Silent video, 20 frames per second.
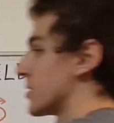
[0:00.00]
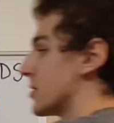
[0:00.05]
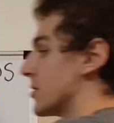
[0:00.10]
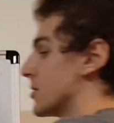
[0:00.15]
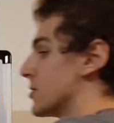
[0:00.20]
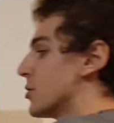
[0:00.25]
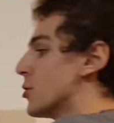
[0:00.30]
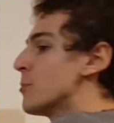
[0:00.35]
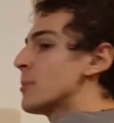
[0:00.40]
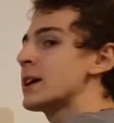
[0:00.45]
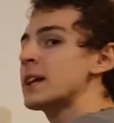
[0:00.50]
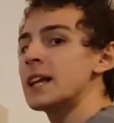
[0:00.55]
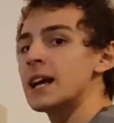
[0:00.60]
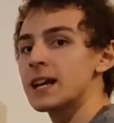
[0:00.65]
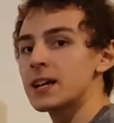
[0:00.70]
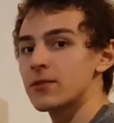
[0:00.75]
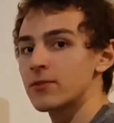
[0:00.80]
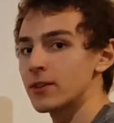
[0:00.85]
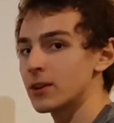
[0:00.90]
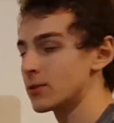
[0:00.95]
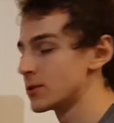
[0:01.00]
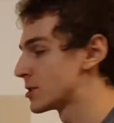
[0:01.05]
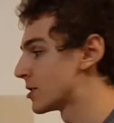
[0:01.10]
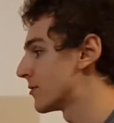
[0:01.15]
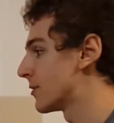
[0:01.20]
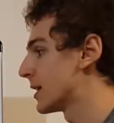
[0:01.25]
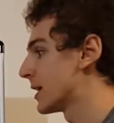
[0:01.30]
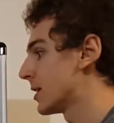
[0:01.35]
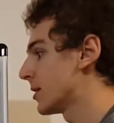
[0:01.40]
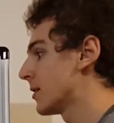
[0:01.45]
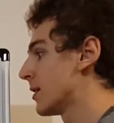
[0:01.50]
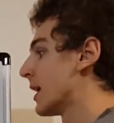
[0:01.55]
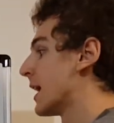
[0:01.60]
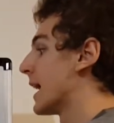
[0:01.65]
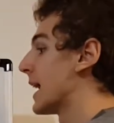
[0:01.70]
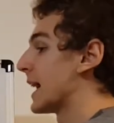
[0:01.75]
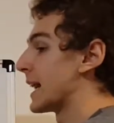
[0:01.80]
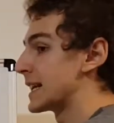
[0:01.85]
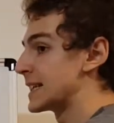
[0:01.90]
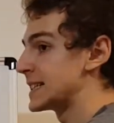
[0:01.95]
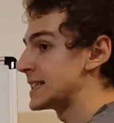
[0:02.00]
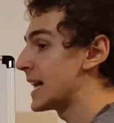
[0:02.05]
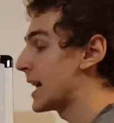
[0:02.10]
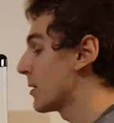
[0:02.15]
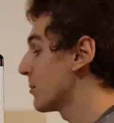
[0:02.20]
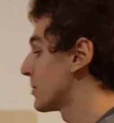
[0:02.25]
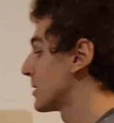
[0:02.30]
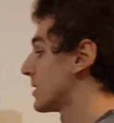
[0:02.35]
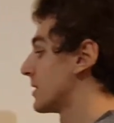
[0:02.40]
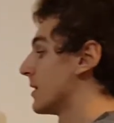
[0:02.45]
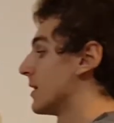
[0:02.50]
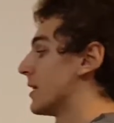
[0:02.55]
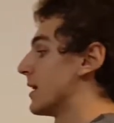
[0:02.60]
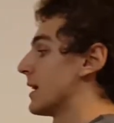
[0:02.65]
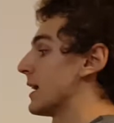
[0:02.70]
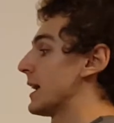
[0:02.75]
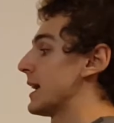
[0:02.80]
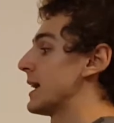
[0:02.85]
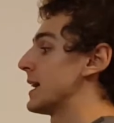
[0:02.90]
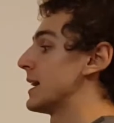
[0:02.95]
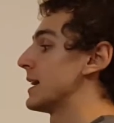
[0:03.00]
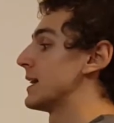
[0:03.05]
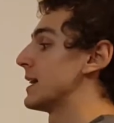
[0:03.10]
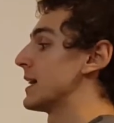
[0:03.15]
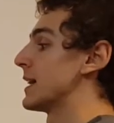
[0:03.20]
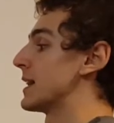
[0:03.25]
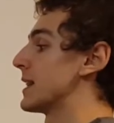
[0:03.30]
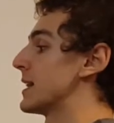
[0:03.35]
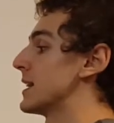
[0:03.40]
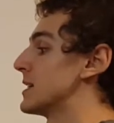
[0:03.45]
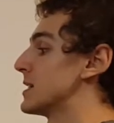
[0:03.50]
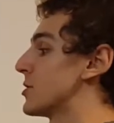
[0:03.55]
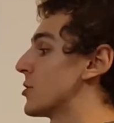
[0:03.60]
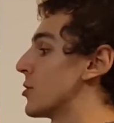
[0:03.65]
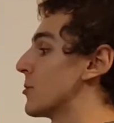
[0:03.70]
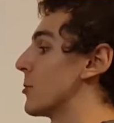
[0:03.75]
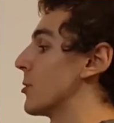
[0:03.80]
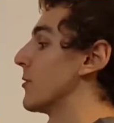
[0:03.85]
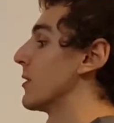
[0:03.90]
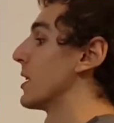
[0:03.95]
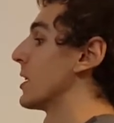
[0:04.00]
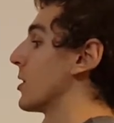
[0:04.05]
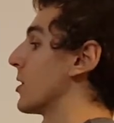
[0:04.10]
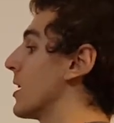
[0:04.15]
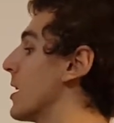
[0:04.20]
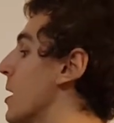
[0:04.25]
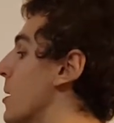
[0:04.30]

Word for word: So there's no magnetic fields over here, except in this term over here.